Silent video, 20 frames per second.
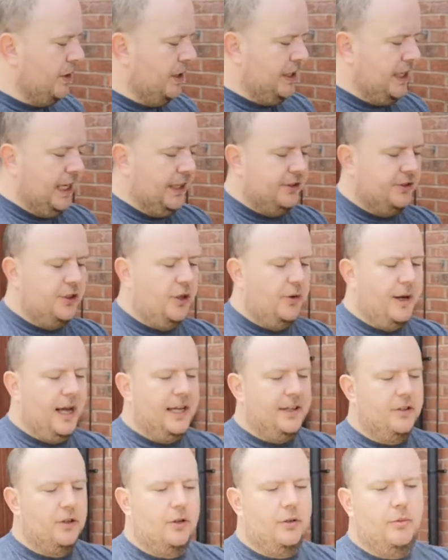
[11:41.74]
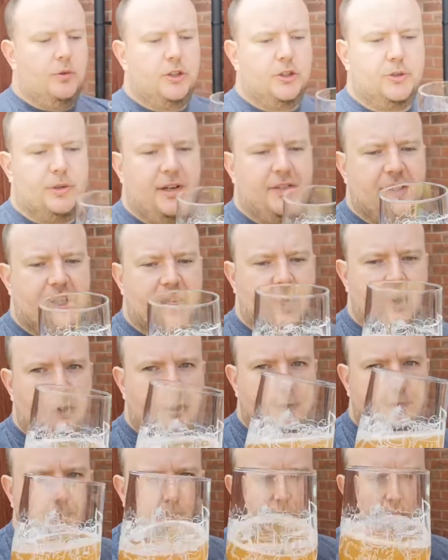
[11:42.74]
Yeah, there's no head whatsoever now, look.